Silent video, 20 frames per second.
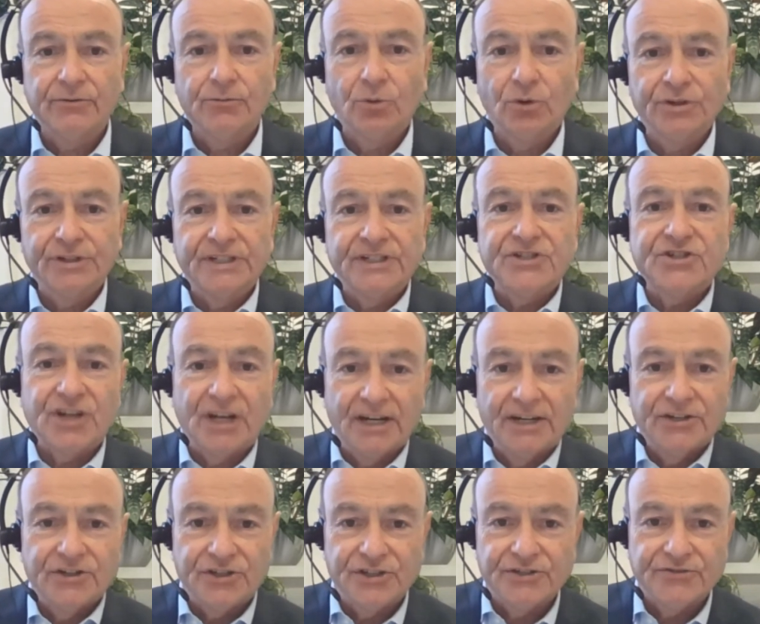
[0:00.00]
what its
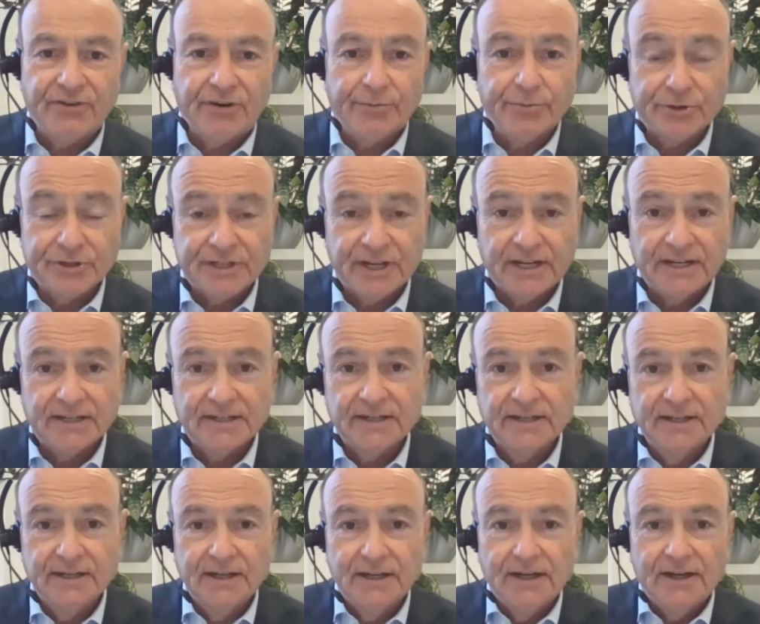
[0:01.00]
challenges represent,
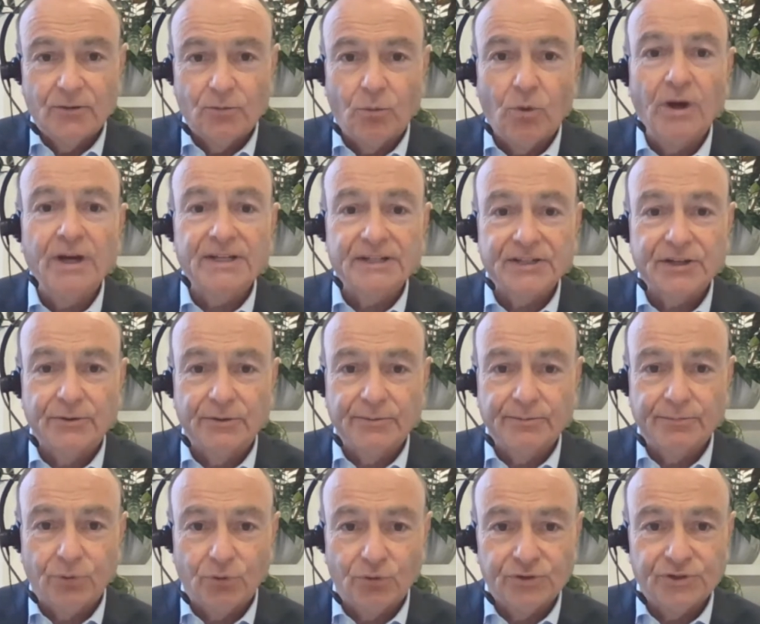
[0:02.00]
why it's so
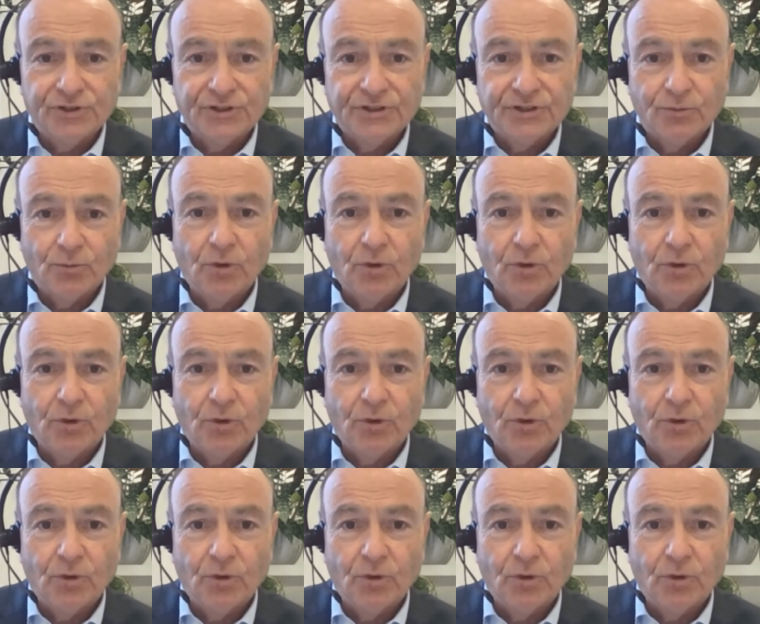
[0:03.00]
important, and